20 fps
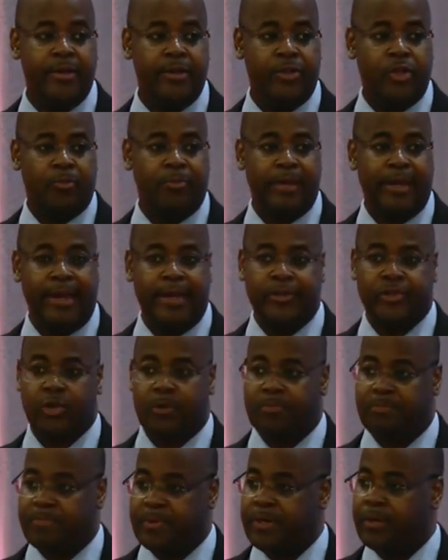you begin
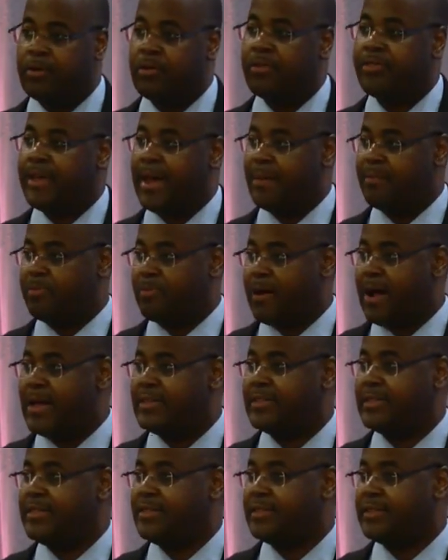to build that
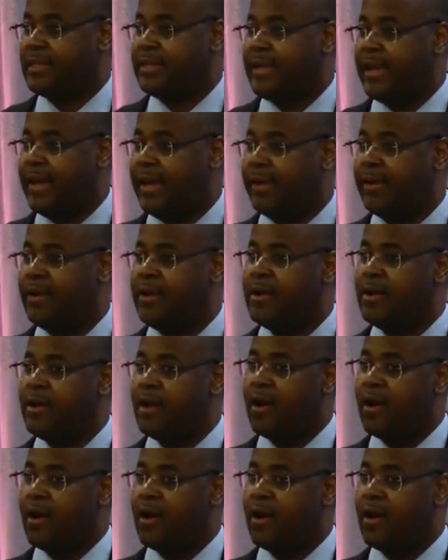process today